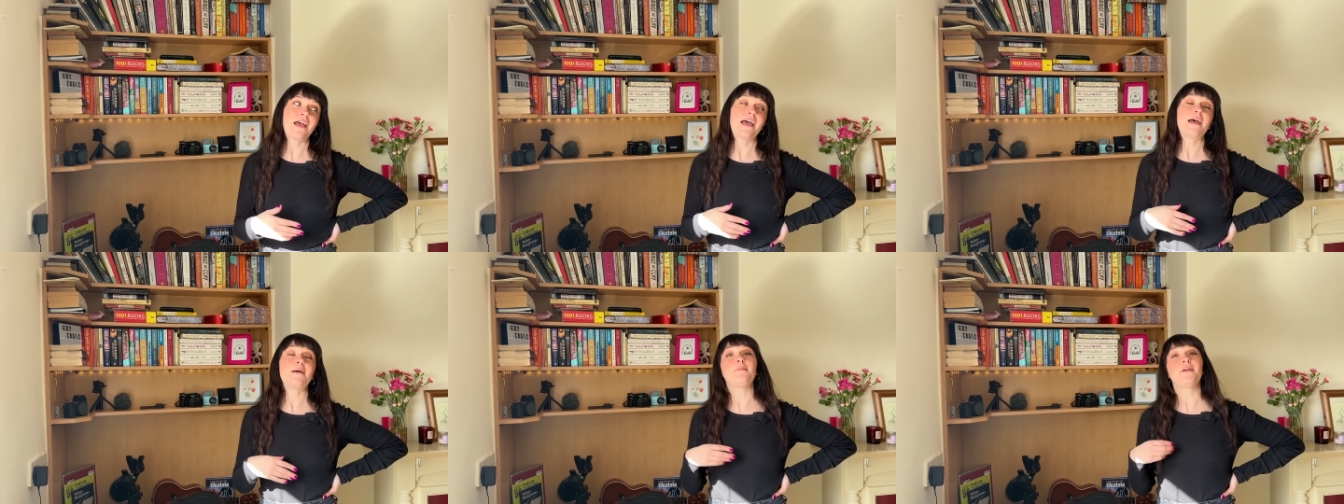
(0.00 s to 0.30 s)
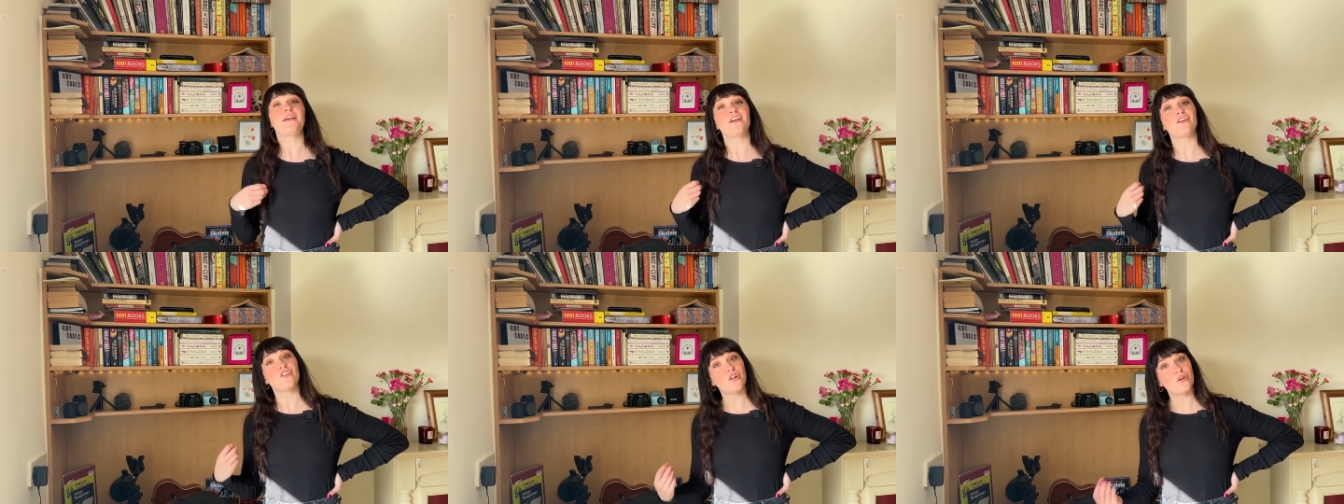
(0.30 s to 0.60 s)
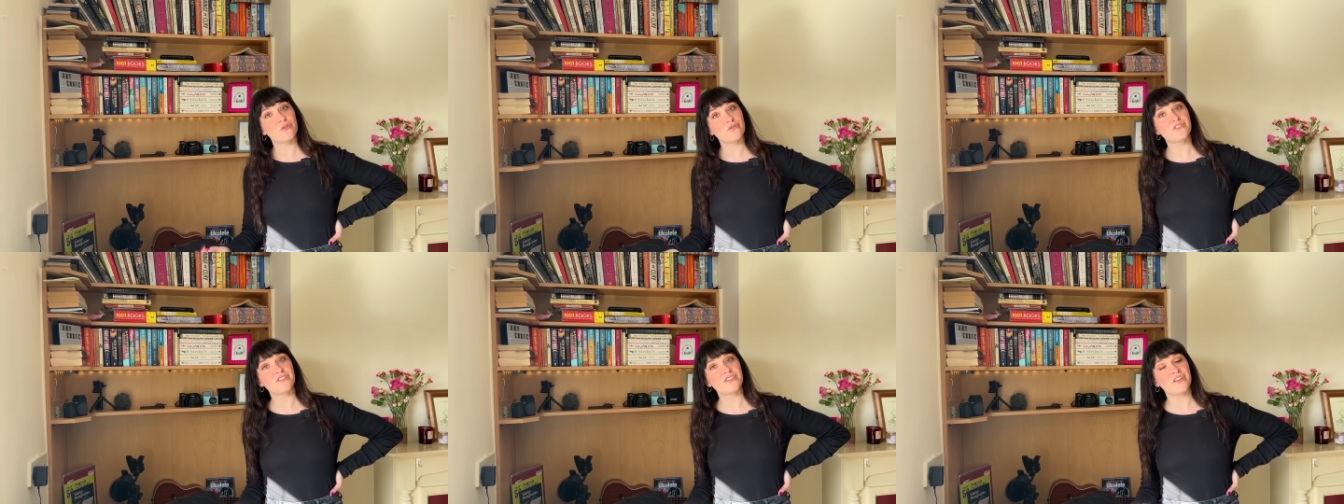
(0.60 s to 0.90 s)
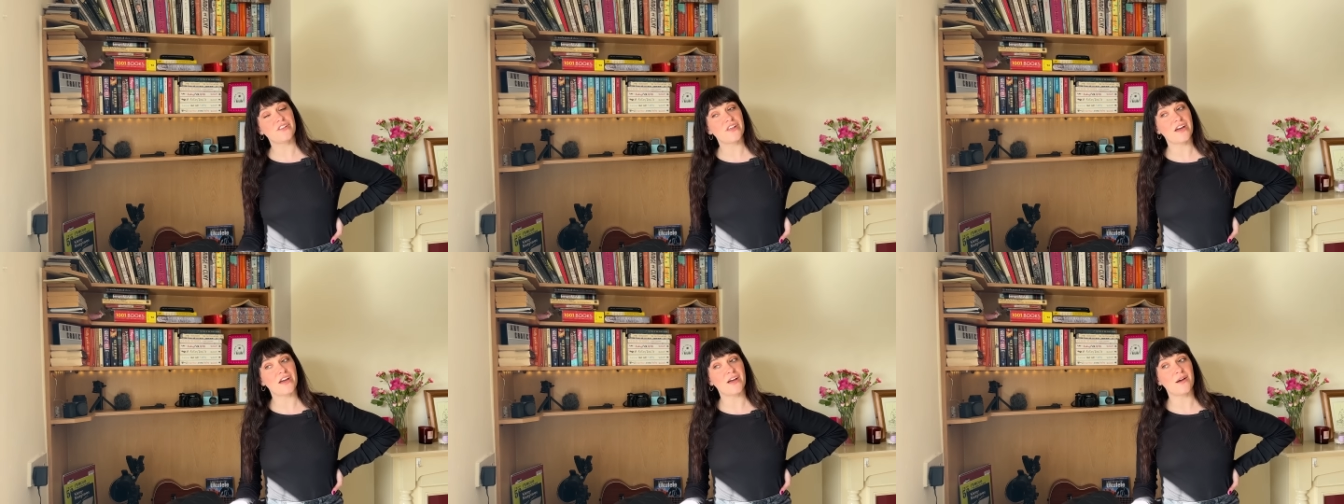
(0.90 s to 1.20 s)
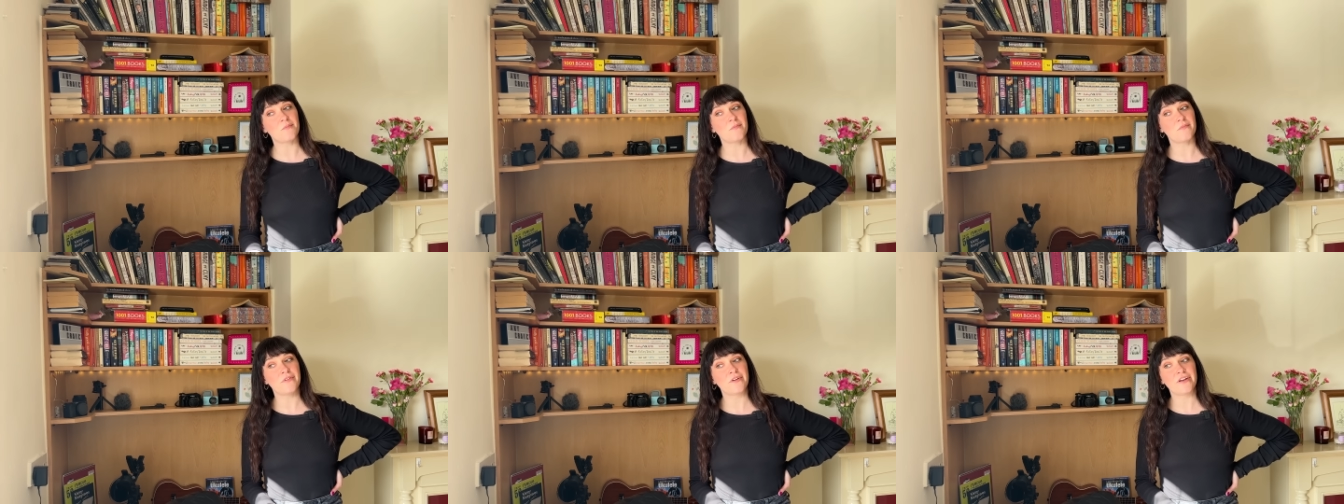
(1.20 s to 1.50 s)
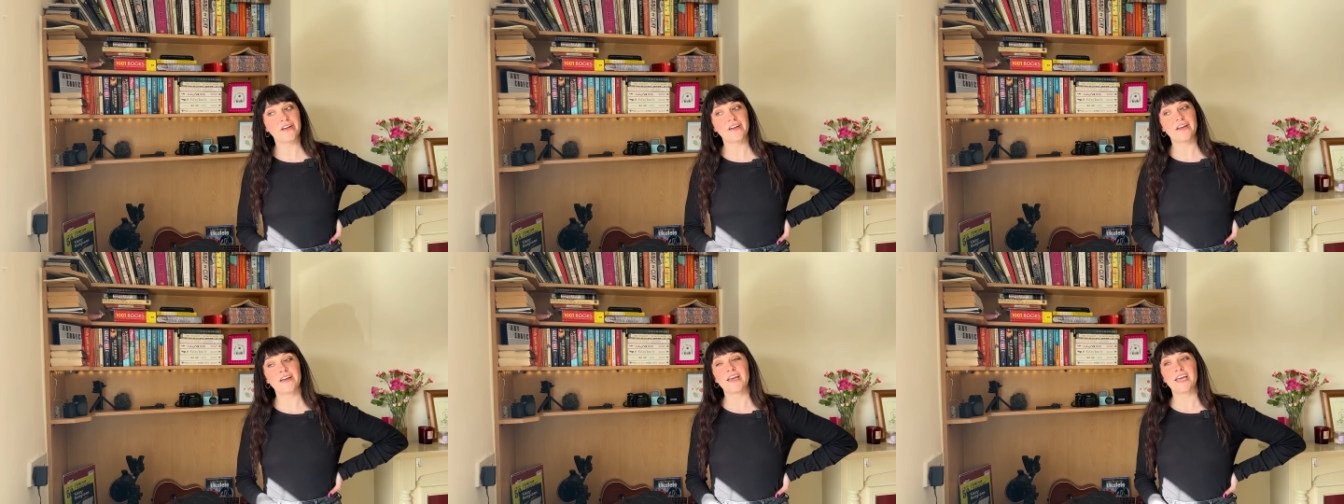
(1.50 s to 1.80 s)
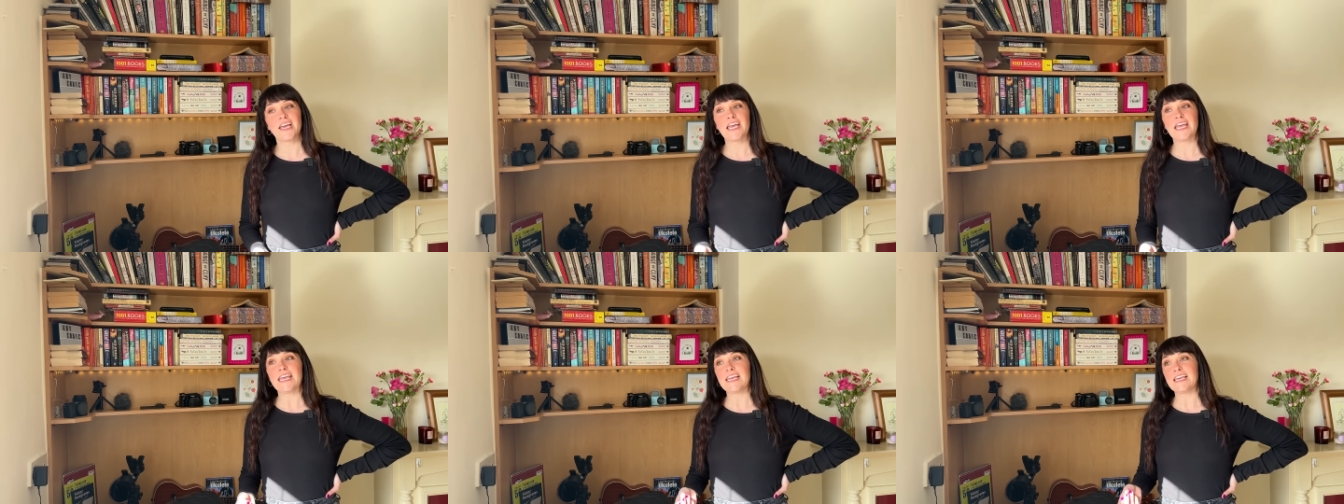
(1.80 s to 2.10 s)
and be close to them
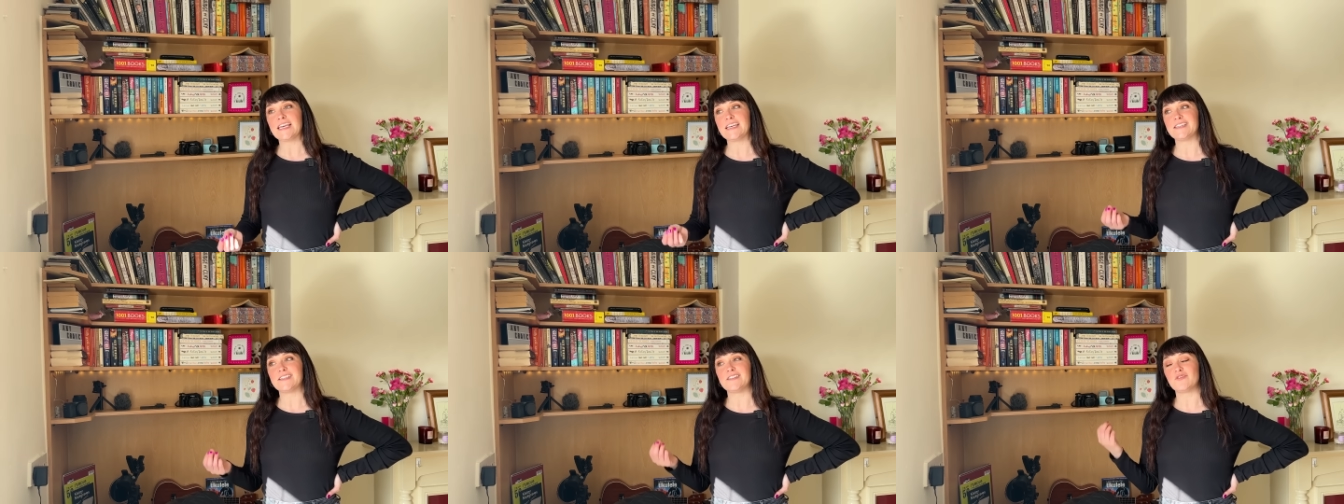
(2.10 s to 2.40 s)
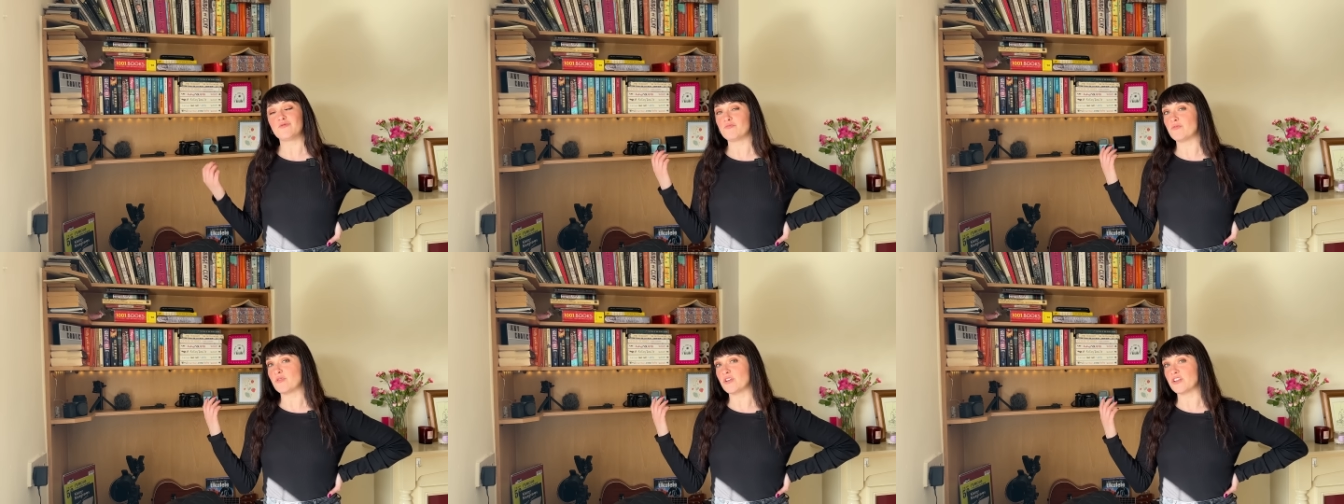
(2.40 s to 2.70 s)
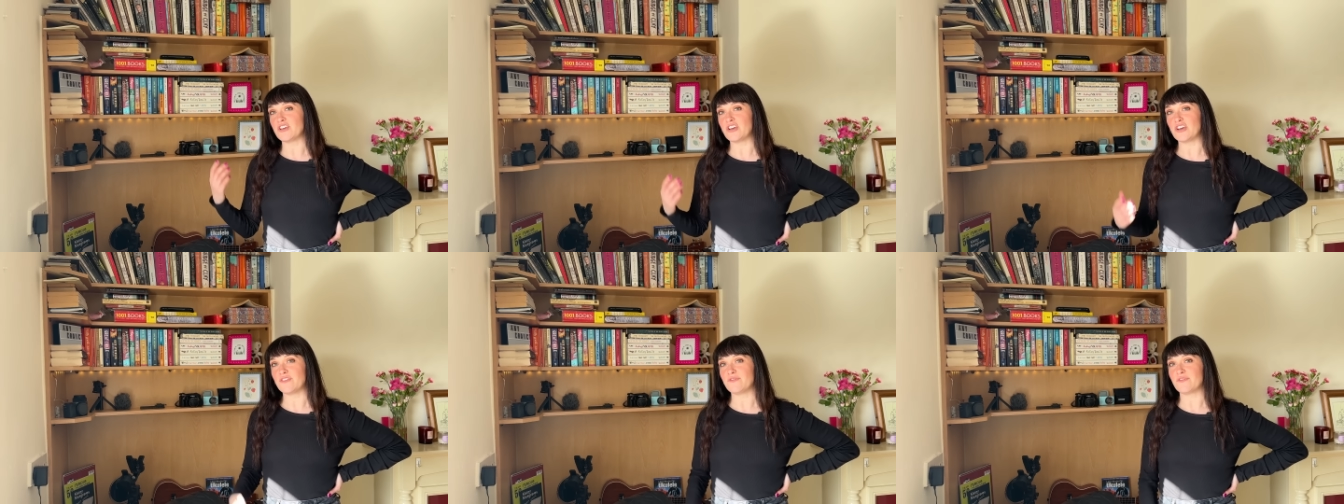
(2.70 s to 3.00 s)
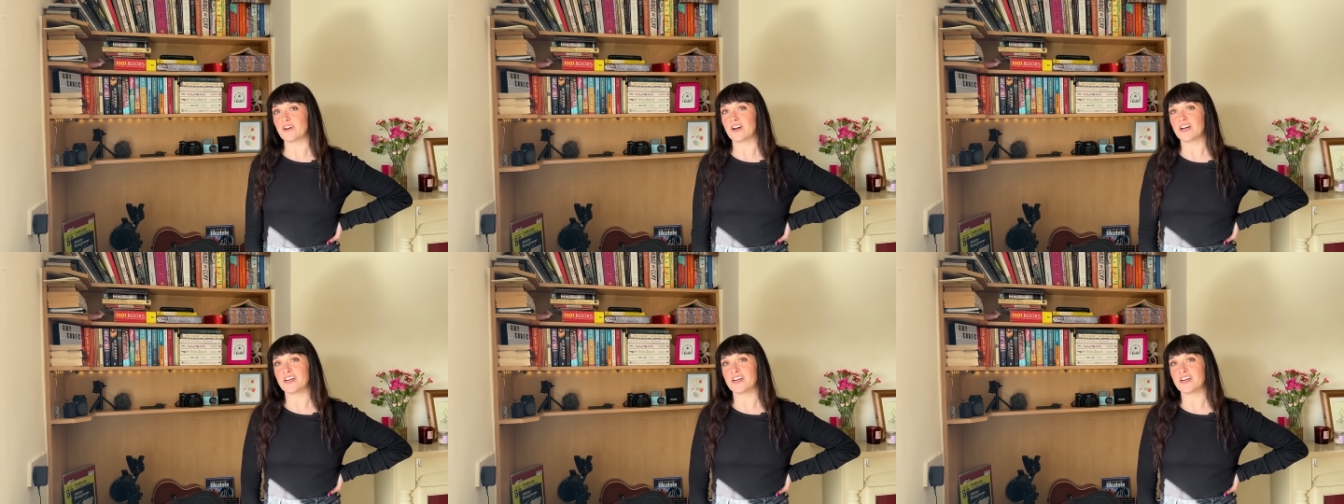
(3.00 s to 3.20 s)
is really good for